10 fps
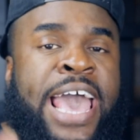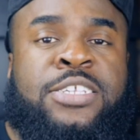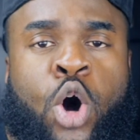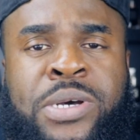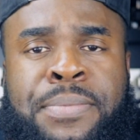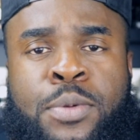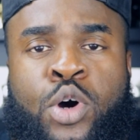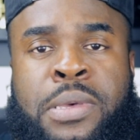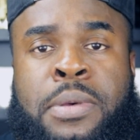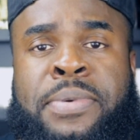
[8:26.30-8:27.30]
as always, I'm your
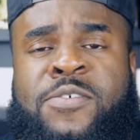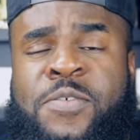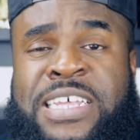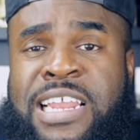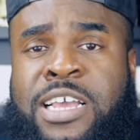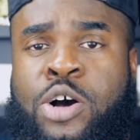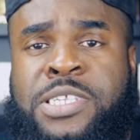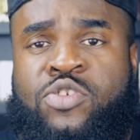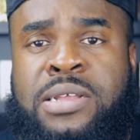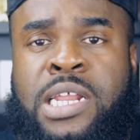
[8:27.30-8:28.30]
boy Big Beard B. Don't forget to like, comment,
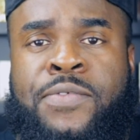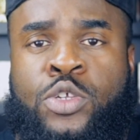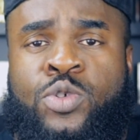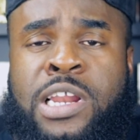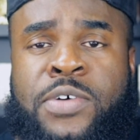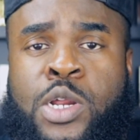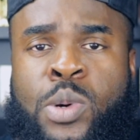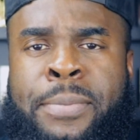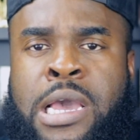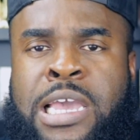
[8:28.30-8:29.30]
subscribe, tell a friend, tell a friend and
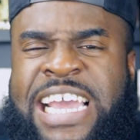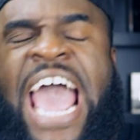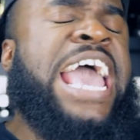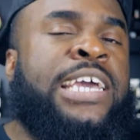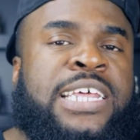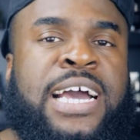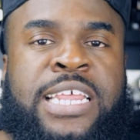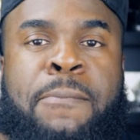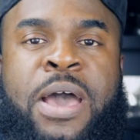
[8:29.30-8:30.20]
we are back again. And hit the goddamn